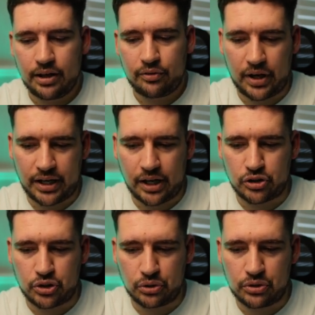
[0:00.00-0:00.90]

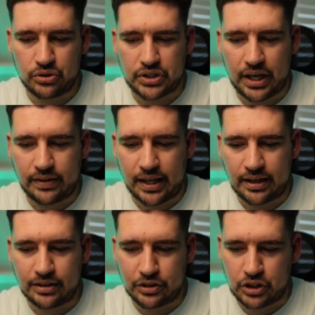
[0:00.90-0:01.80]
financials, and
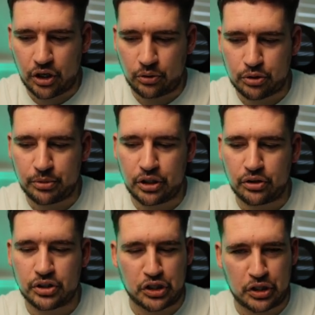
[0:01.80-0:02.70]
then some of the
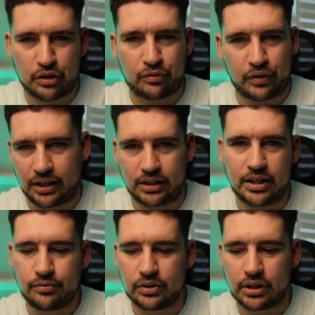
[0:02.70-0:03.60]
others are fairly
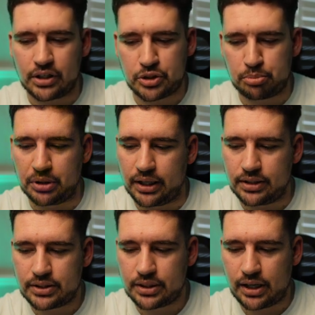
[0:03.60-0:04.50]
evenly
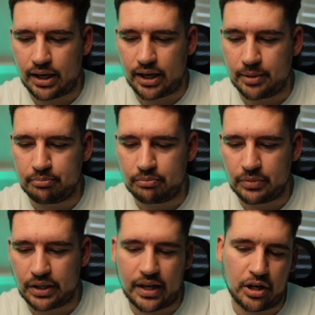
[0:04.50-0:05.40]
split.
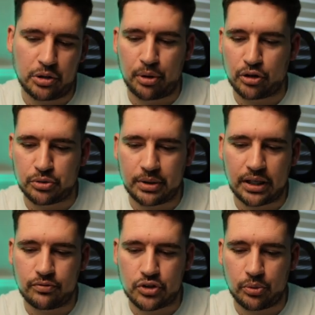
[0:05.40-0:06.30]
And then at the bottom it
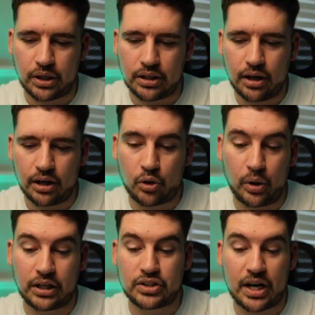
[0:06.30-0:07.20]
gives you a
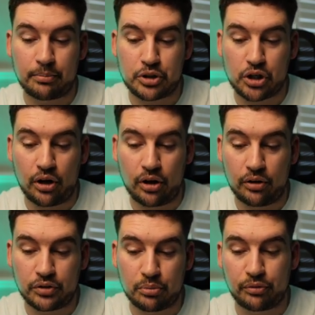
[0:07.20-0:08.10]
quick snapshot
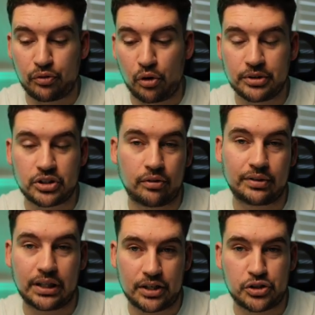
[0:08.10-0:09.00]
of the performance over
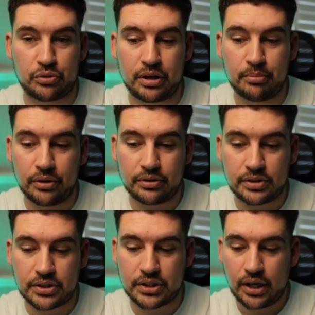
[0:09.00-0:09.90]
the last 3
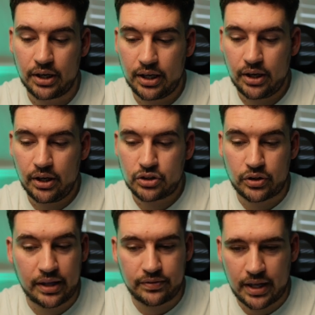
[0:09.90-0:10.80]
months. So
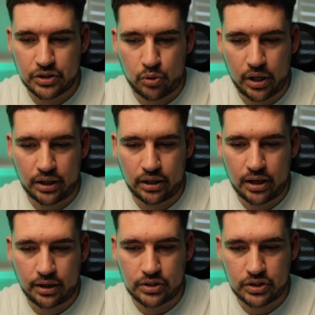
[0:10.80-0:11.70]
that's quite a
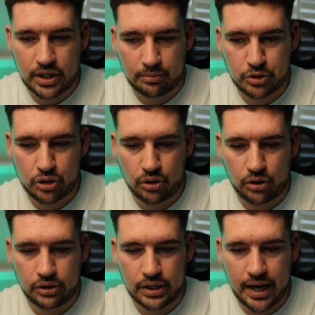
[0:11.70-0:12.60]
nice
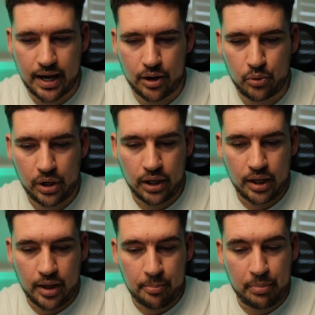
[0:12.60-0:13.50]
snapshot. Now,
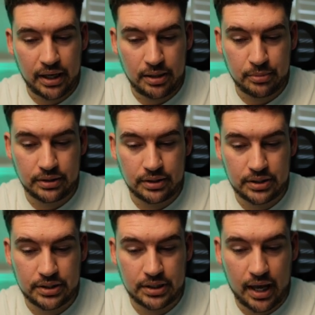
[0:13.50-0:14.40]

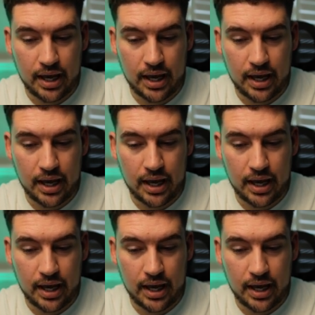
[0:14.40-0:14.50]
payments.